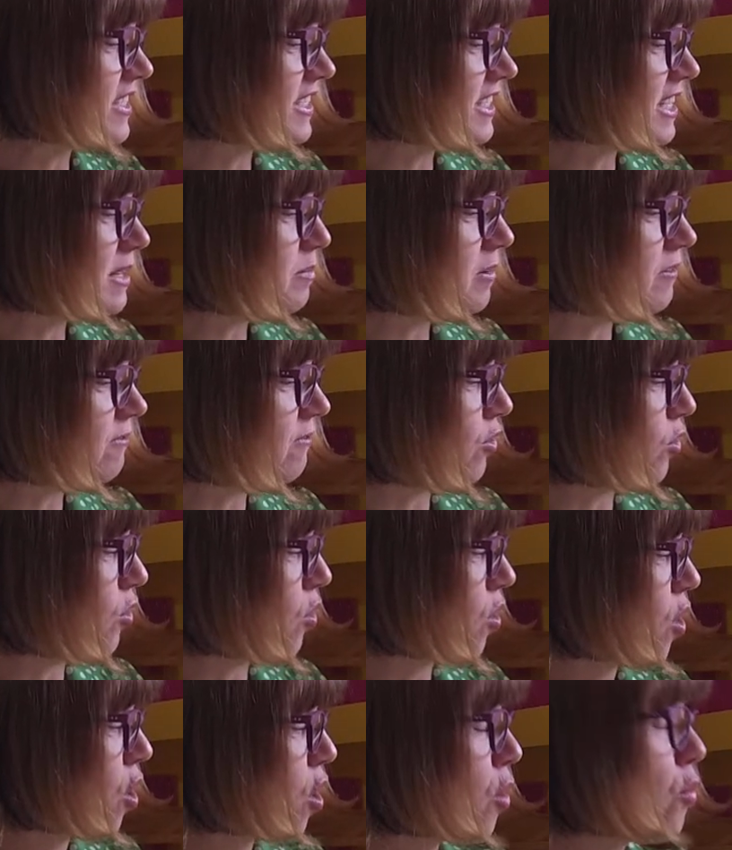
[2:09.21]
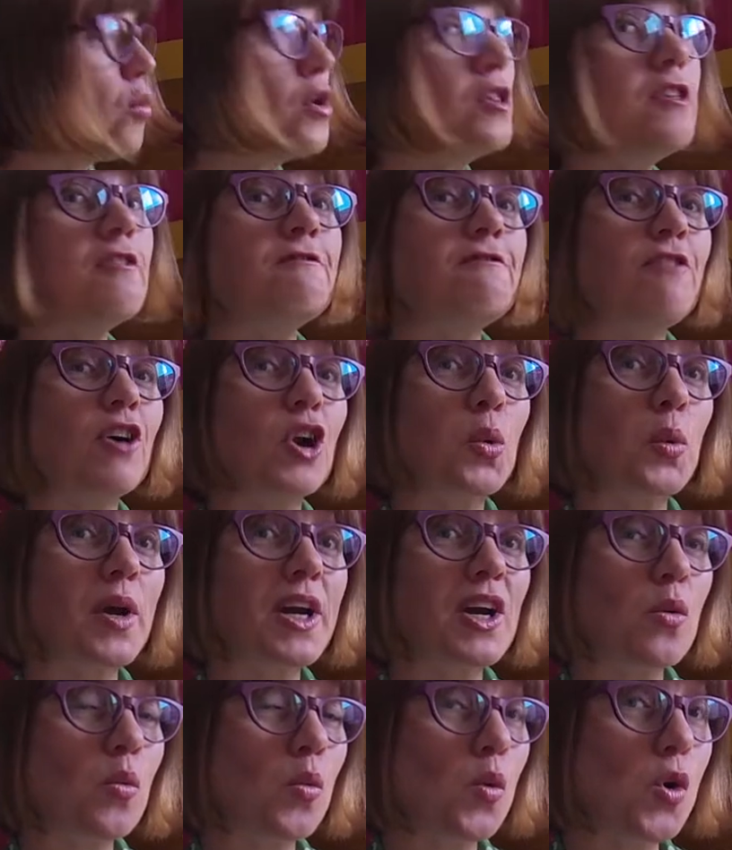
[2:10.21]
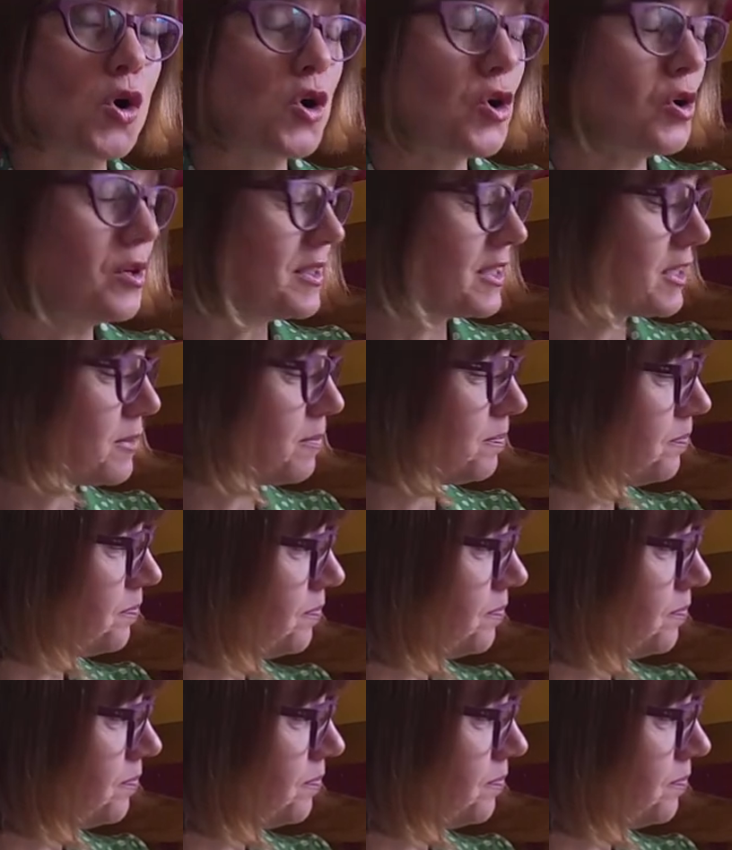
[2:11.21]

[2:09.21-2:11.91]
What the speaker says: seen before were the following words.